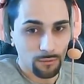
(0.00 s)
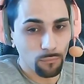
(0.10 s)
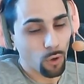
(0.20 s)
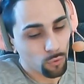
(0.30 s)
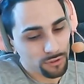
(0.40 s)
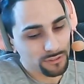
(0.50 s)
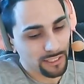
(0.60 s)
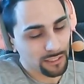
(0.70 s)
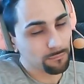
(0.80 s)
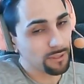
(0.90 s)
Only
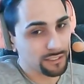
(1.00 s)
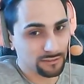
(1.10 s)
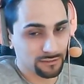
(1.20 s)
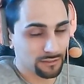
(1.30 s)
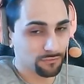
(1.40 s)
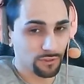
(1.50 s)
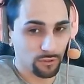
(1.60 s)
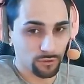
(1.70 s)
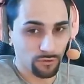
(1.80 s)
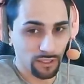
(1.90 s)
taking place is
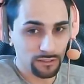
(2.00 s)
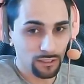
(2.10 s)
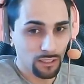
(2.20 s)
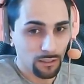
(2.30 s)
difficult, right?